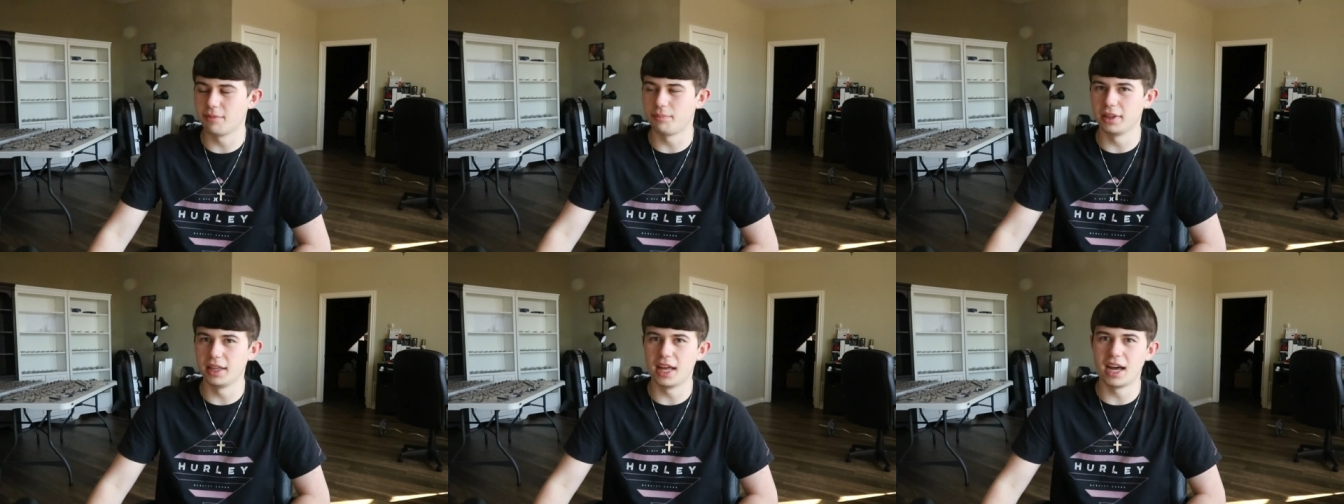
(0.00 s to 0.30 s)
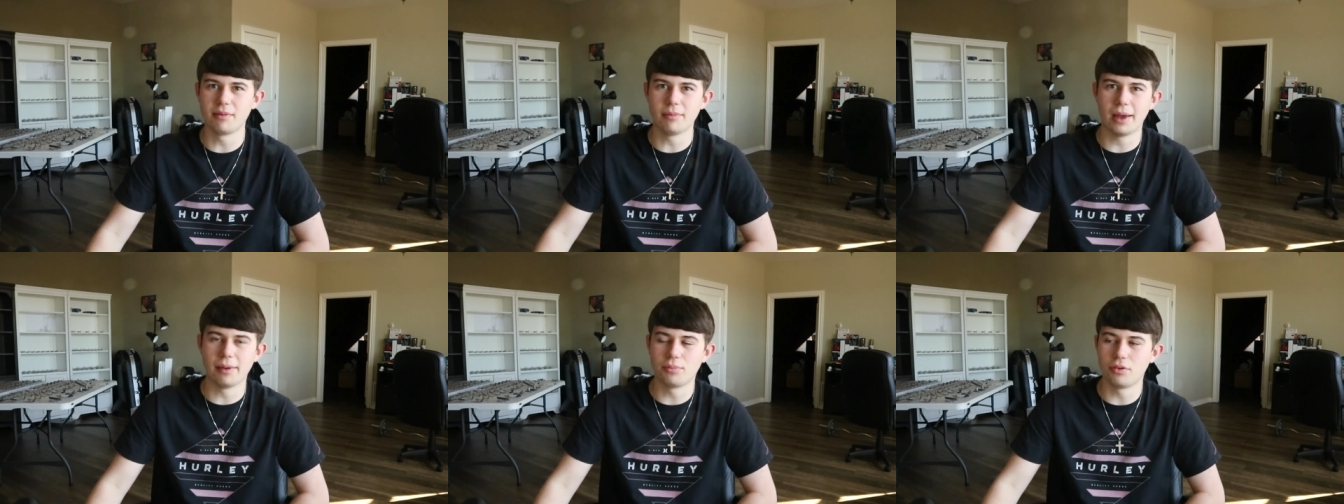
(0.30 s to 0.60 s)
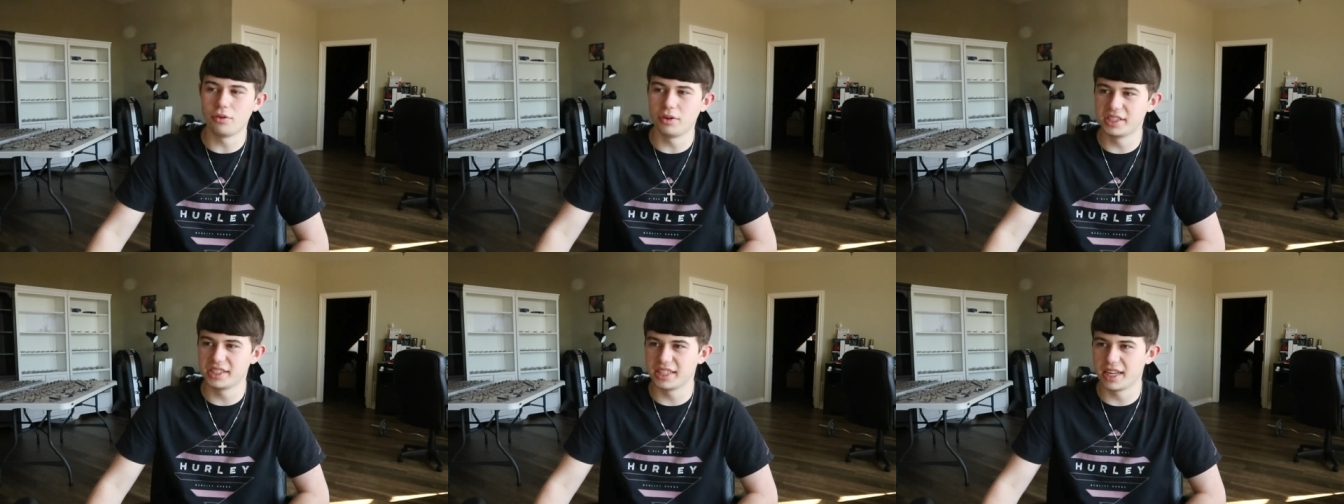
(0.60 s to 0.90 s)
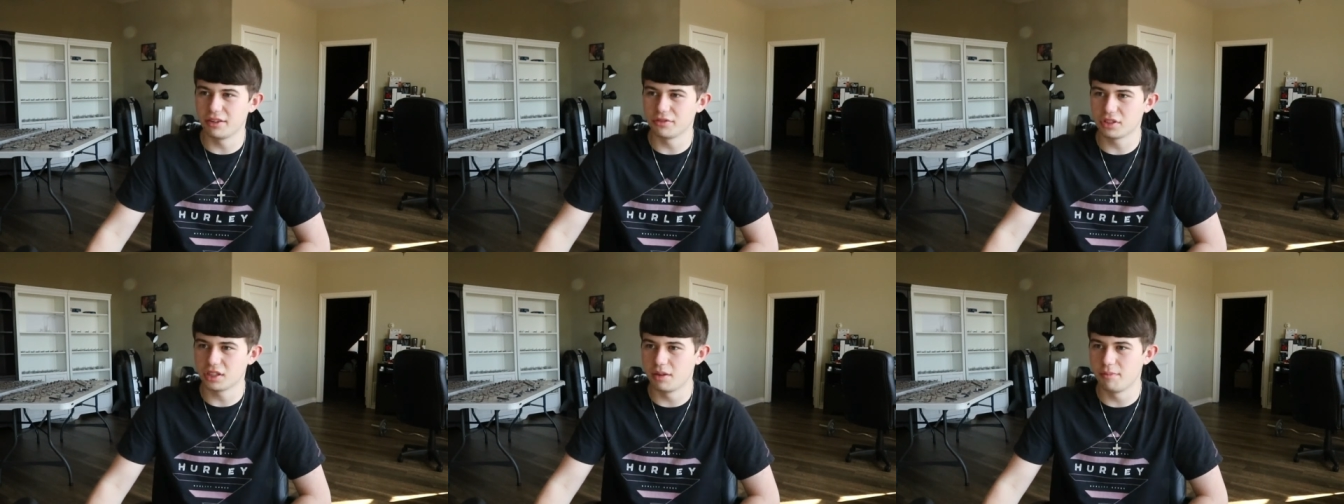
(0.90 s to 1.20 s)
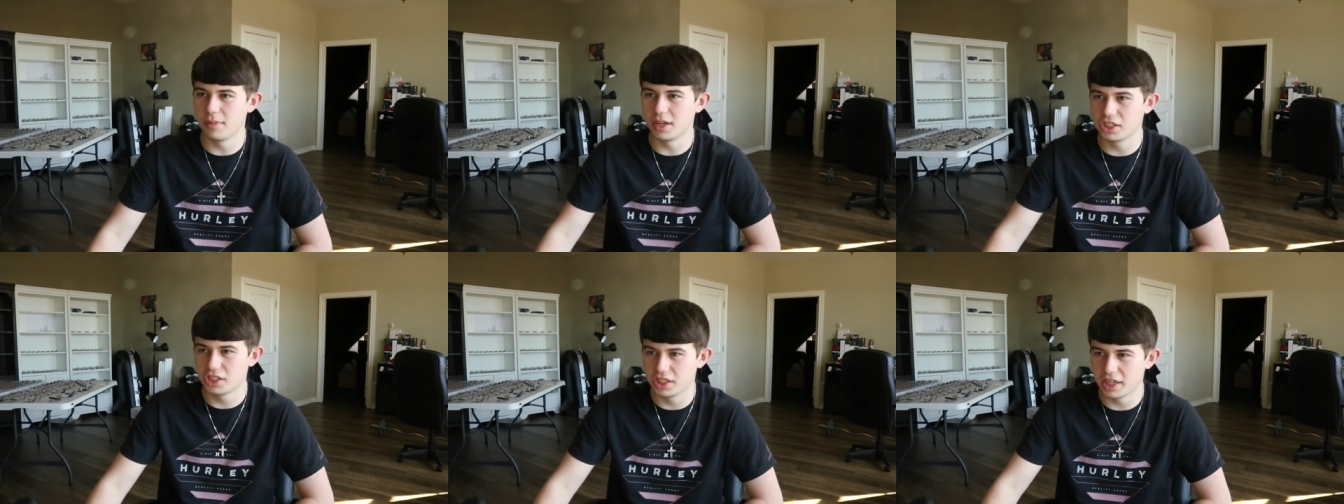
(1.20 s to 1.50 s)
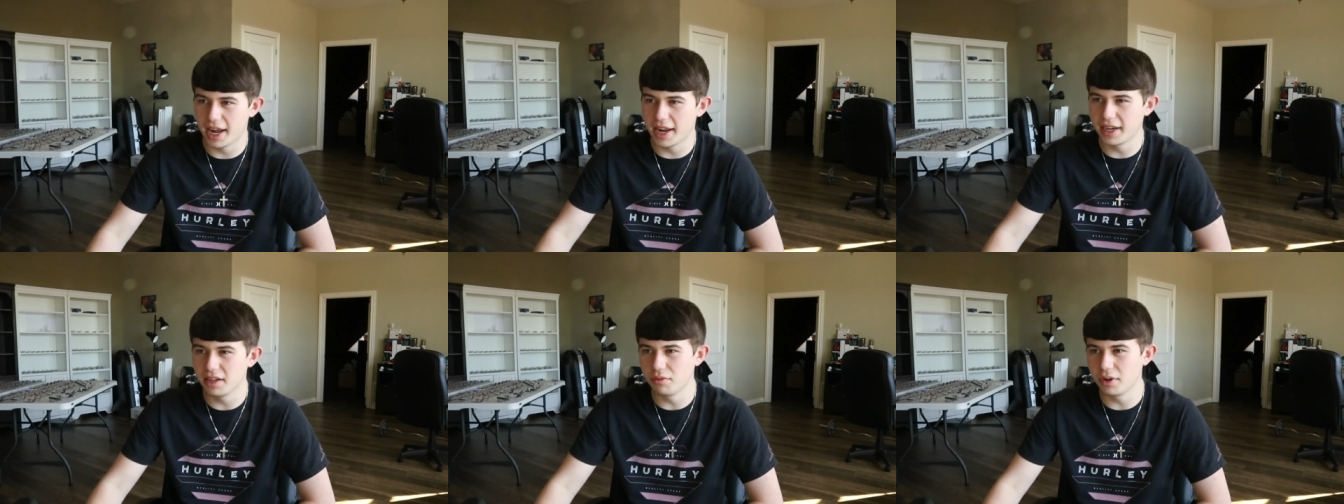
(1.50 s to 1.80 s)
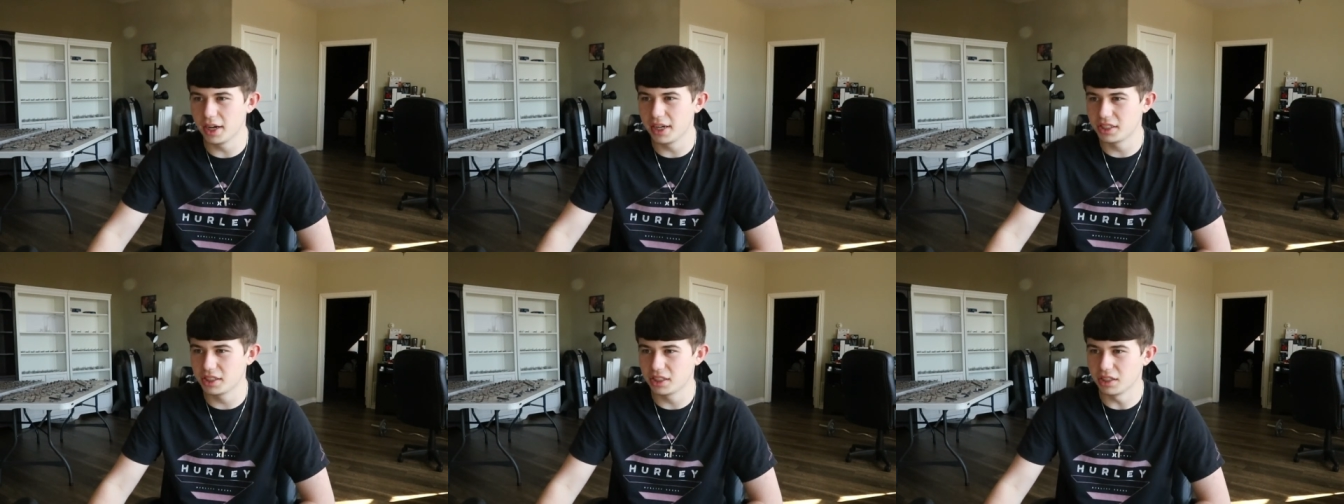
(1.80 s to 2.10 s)
up a lot of my points that I was going to mention
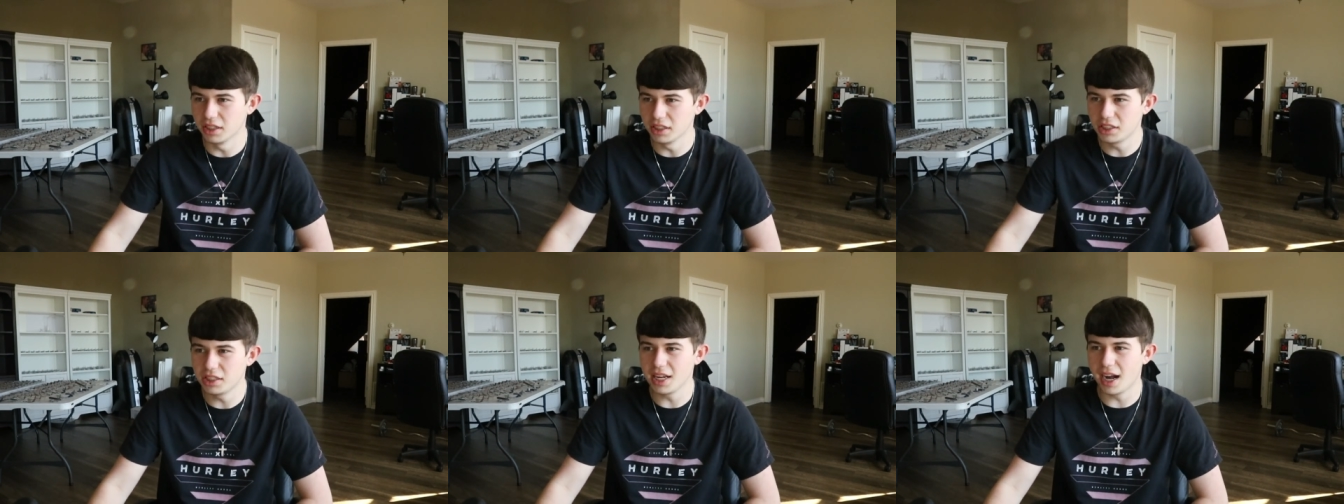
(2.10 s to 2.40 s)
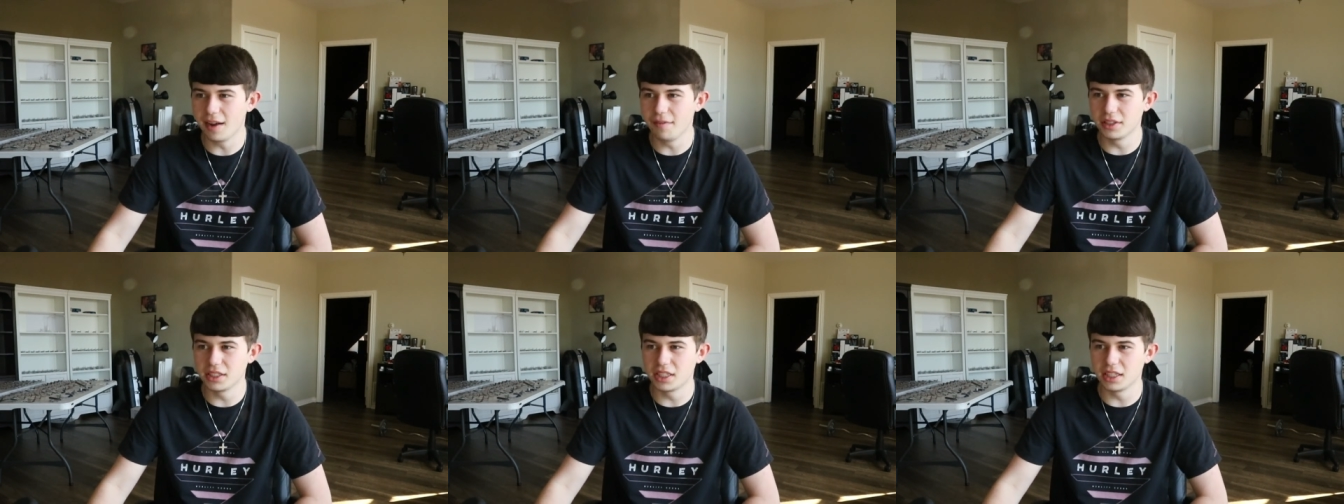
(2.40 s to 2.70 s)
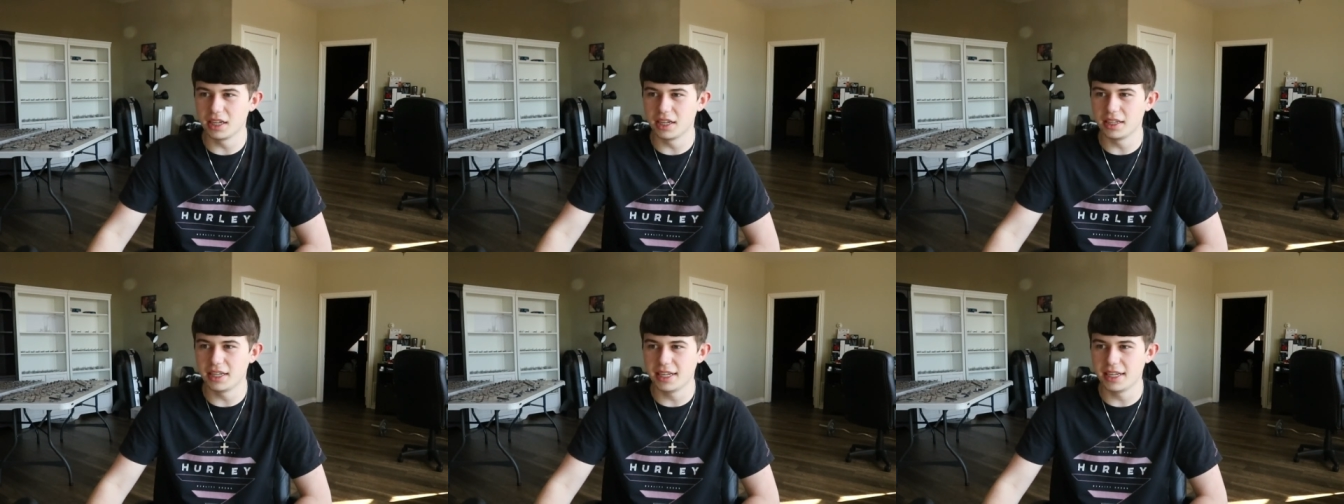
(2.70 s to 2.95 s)
anyways. So let's dive into the